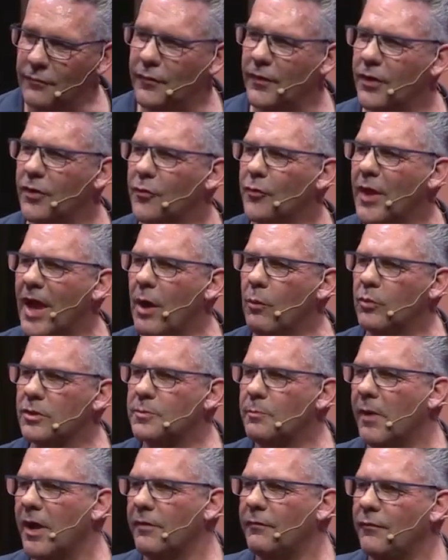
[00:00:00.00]
I figured
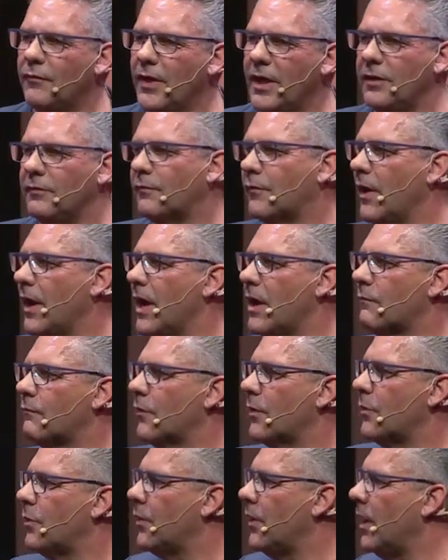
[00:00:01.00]
that was my fate for
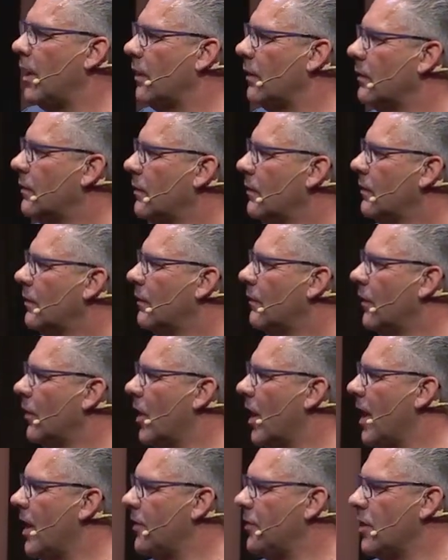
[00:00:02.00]
everything
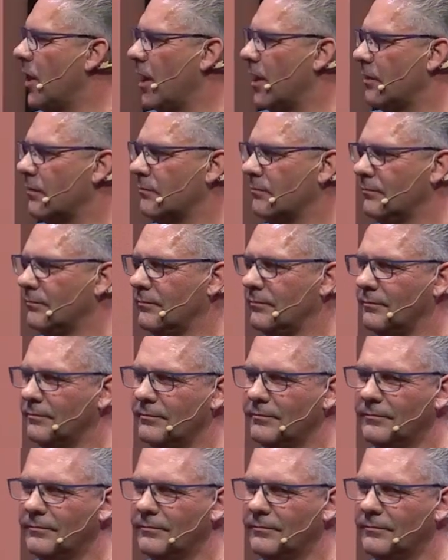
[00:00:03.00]
that I had done.